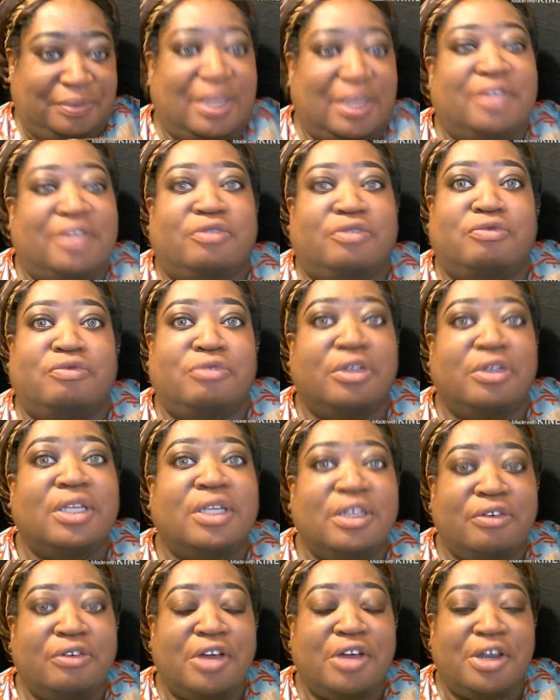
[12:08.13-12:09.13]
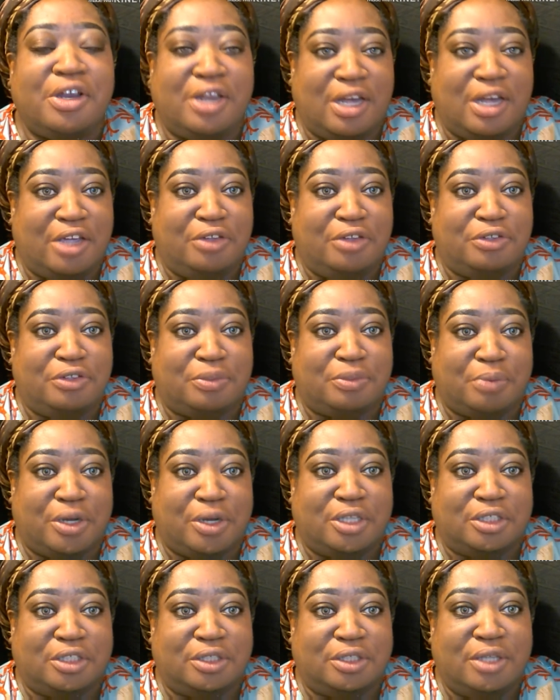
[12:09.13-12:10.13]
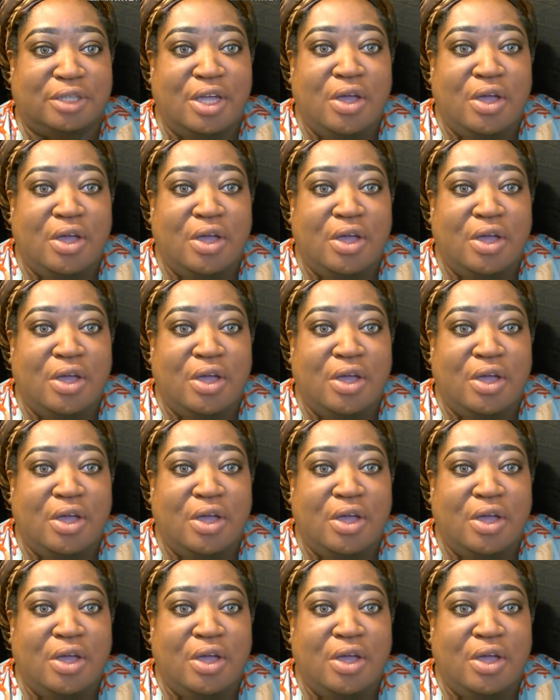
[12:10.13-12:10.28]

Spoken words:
It's really rare that I use a brush.